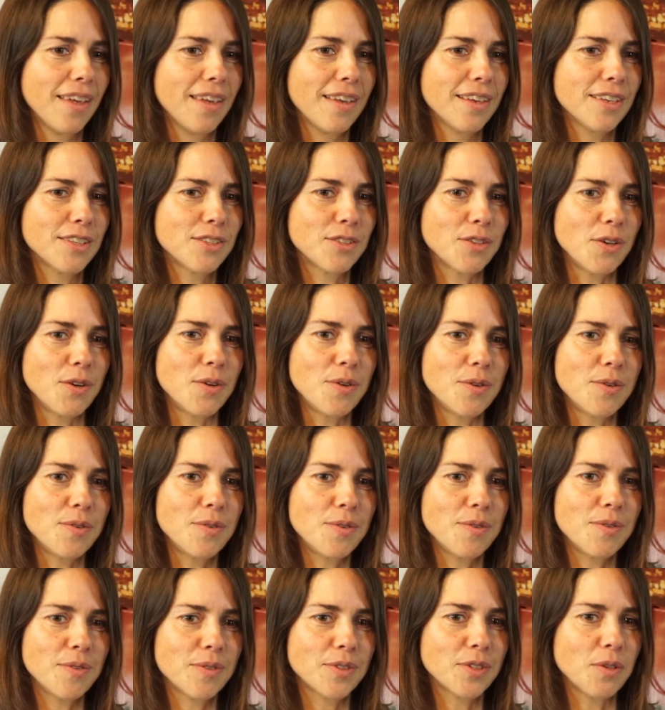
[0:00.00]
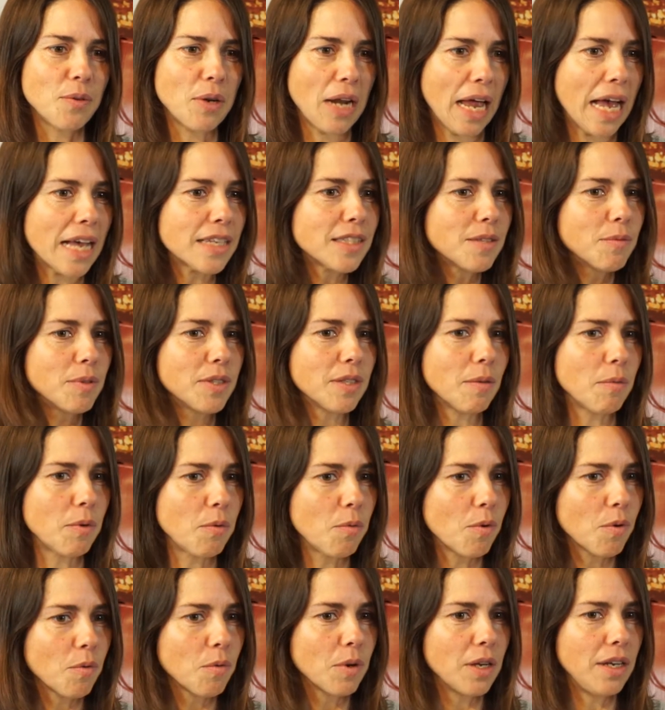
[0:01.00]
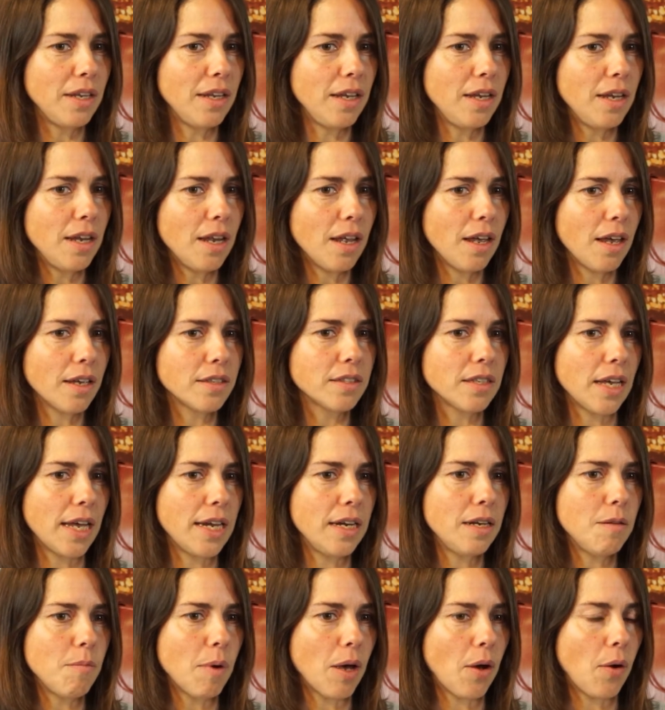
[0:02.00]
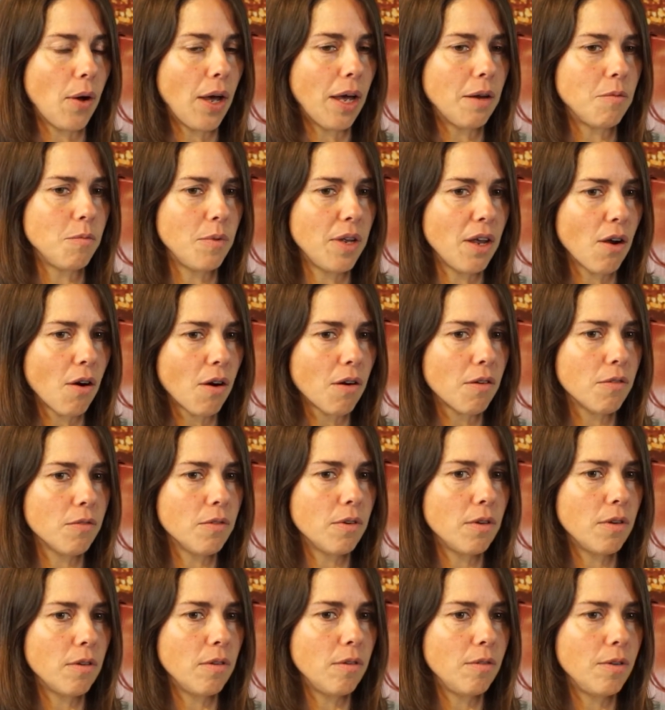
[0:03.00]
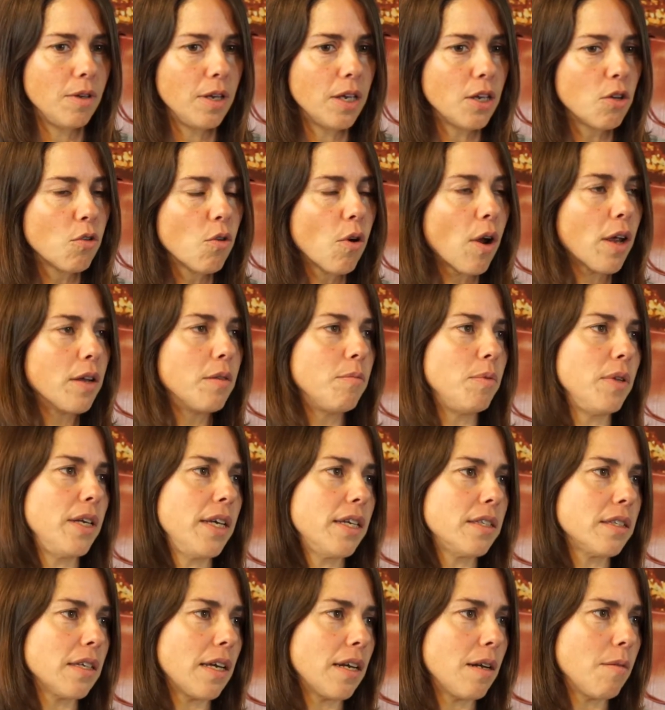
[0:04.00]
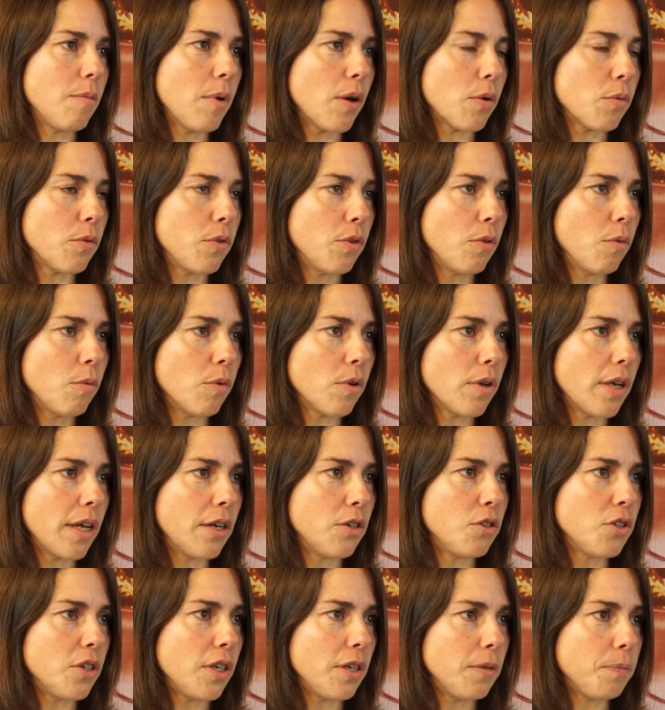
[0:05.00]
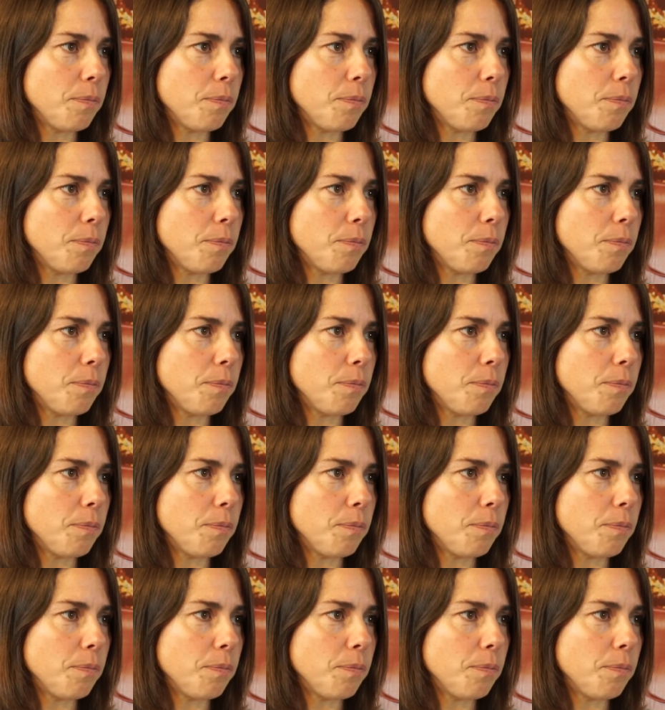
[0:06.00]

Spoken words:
So it has to be something we're really excited about, and we are incredibly excited about renewable energy.